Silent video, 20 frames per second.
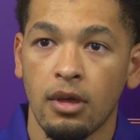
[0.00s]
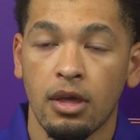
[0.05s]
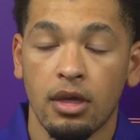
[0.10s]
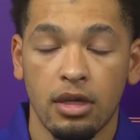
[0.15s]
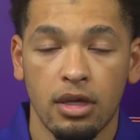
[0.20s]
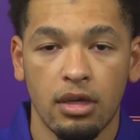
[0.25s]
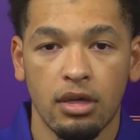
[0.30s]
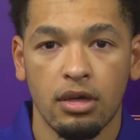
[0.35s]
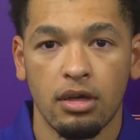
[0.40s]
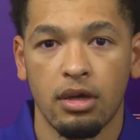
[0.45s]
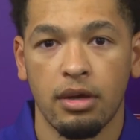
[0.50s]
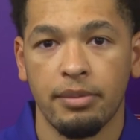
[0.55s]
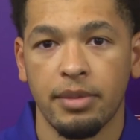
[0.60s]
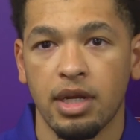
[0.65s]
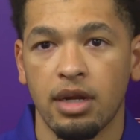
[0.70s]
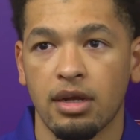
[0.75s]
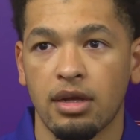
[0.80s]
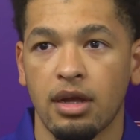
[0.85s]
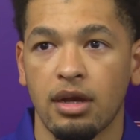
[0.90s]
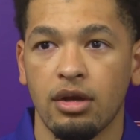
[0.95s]
Yeah, I
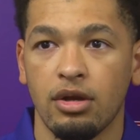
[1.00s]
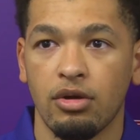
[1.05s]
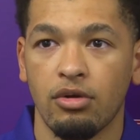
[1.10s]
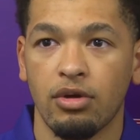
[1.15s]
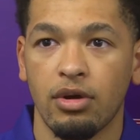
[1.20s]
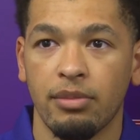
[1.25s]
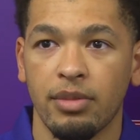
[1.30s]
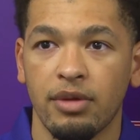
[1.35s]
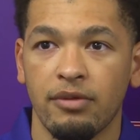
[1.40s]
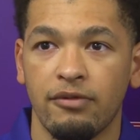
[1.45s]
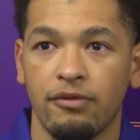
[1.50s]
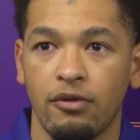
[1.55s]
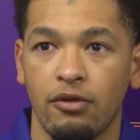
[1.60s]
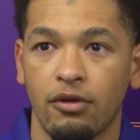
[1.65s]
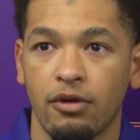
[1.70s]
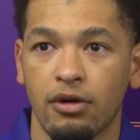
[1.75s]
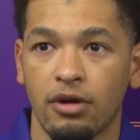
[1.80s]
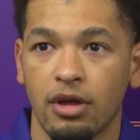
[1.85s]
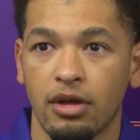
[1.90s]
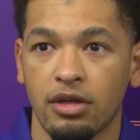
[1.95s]
mean, I kind of know what I'm in
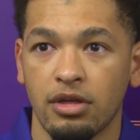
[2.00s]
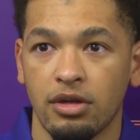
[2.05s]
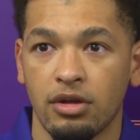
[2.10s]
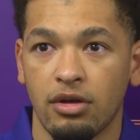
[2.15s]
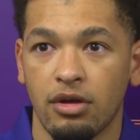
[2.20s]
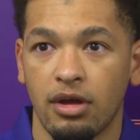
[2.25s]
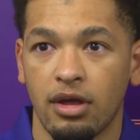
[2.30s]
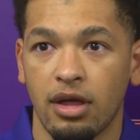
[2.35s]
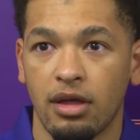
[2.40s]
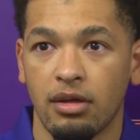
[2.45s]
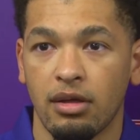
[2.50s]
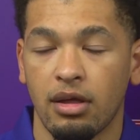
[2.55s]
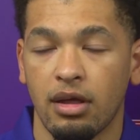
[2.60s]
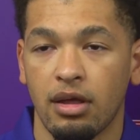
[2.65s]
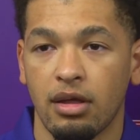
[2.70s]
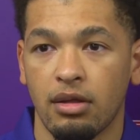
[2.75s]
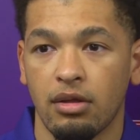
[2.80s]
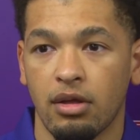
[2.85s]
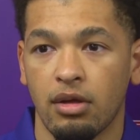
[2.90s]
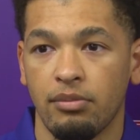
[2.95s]
for. You know,
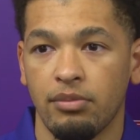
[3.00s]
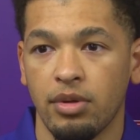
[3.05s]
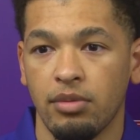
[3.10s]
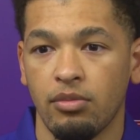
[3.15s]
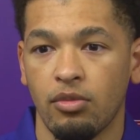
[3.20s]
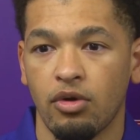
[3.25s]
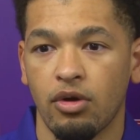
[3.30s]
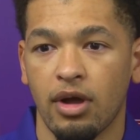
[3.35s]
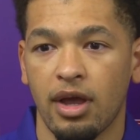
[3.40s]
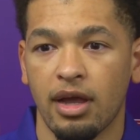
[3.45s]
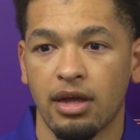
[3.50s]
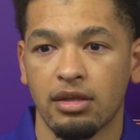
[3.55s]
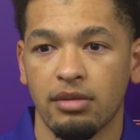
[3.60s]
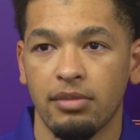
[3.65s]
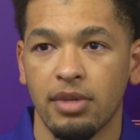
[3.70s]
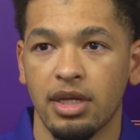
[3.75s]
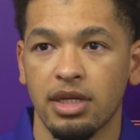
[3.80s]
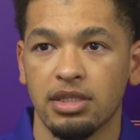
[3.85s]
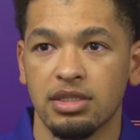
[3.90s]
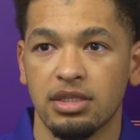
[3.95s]
I'll be more
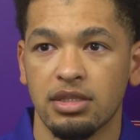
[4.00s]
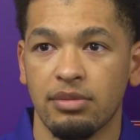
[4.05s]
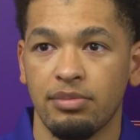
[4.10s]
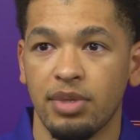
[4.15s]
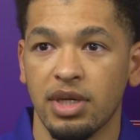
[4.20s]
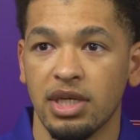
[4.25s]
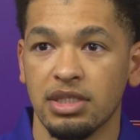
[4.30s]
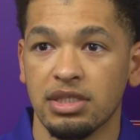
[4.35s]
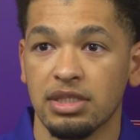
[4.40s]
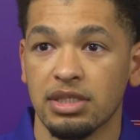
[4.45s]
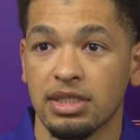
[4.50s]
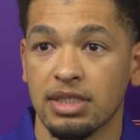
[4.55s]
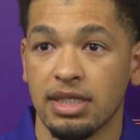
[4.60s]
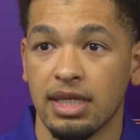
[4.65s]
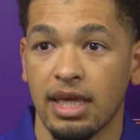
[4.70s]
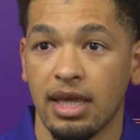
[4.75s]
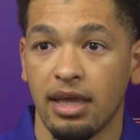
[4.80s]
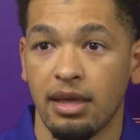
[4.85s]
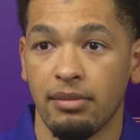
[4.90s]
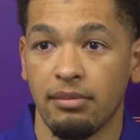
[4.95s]
acclimated to the pace of the
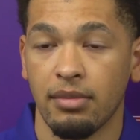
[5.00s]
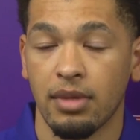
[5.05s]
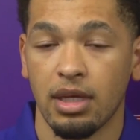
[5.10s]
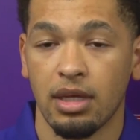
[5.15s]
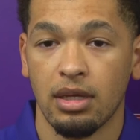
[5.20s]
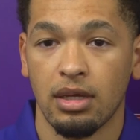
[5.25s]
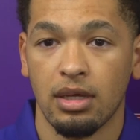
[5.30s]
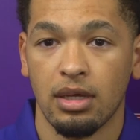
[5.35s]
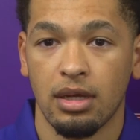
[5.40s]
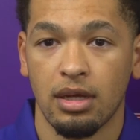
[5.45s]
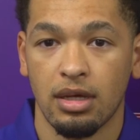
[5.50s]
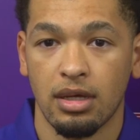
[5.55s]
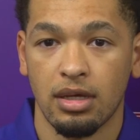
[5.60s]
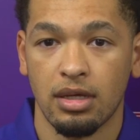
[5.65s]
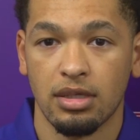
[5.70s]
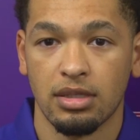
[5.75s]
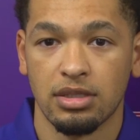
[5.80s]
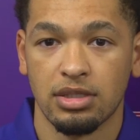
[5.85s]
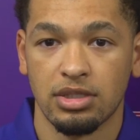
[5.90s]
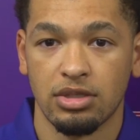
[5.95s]
game.
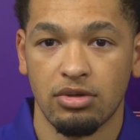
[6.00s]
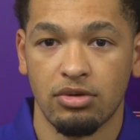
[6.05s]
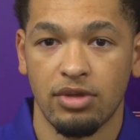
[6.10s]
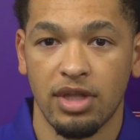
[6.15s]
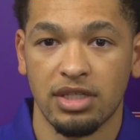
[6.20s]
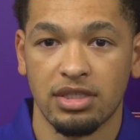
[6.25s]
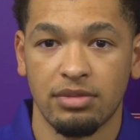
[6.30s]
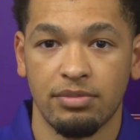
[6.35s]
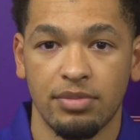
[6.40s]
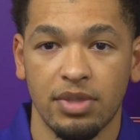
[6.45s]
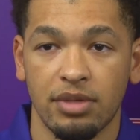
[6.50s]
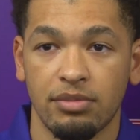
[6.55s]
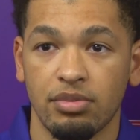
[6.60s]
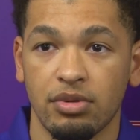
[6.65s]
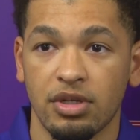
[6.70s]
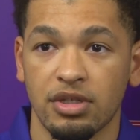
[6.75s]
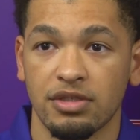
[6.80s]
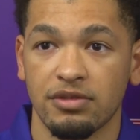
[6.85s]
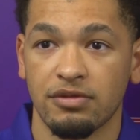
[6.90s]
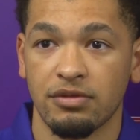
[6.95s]
So that's a big
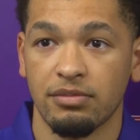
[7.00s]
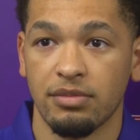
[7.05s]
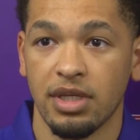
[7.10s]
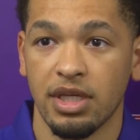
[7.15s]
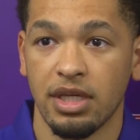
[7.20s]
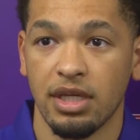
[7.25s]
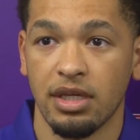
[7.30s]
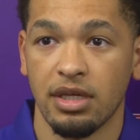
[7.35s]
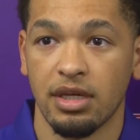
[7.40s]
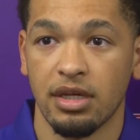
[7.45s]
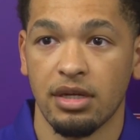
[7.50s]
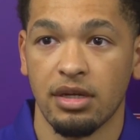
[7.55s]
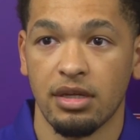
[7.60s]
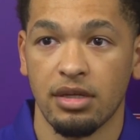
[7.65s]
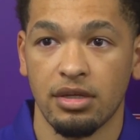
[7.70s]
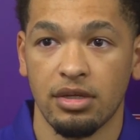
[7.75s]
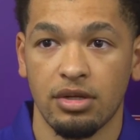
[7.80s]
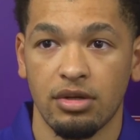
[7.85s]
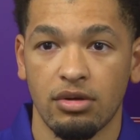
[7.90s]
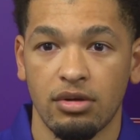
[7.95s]
plus for me. And,
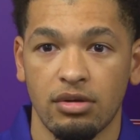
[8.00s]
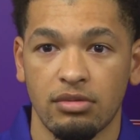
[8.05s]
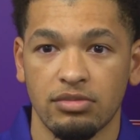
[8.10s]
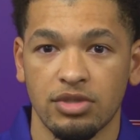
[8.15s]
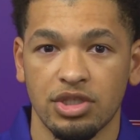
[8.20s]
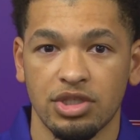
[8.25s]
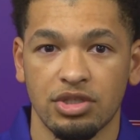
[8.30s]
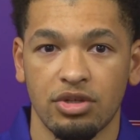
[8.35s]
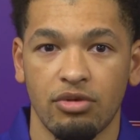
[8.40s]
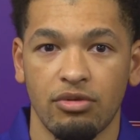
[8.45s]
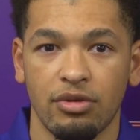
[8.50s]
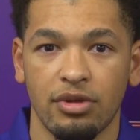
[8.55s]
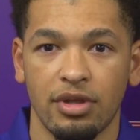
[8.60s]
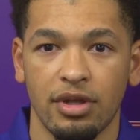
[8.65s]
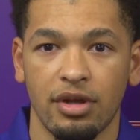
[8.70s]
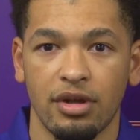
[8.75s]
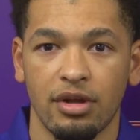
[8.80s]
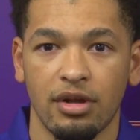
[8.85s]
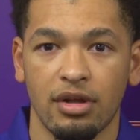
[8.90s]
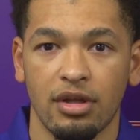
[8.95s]
you know, just go in
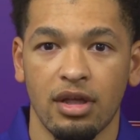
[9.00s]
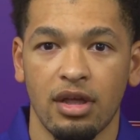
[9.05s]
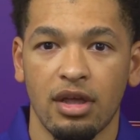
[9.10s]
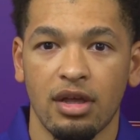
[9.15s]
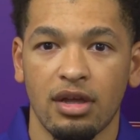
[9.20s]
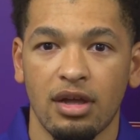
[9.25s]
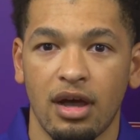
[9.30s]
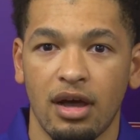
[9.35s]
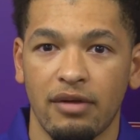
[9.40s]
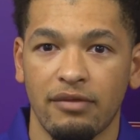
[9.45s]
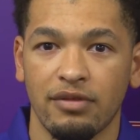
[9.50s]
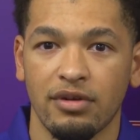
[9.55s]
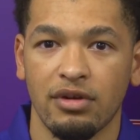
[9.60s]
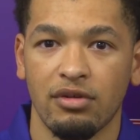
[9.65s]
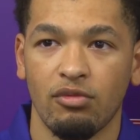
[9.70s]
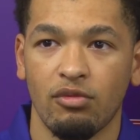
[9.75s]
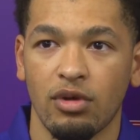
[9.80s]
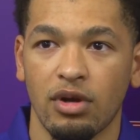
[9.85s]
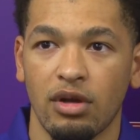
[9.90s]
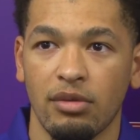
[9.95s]
there
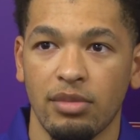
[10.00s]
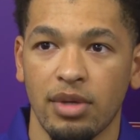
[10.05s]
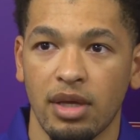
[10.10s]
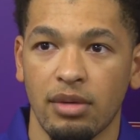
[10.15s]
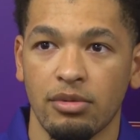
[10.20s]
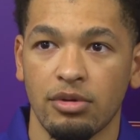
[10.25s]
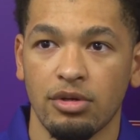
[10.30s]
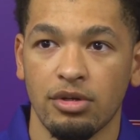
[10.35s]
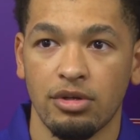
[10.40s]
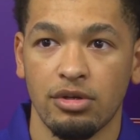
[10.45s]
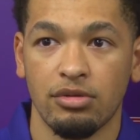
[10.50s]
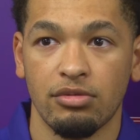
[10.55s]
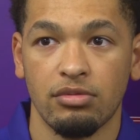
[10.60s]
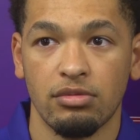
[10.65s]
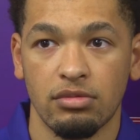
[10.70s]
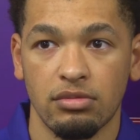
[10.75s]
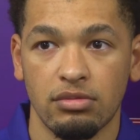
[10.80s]
confident in what I'll be able to do.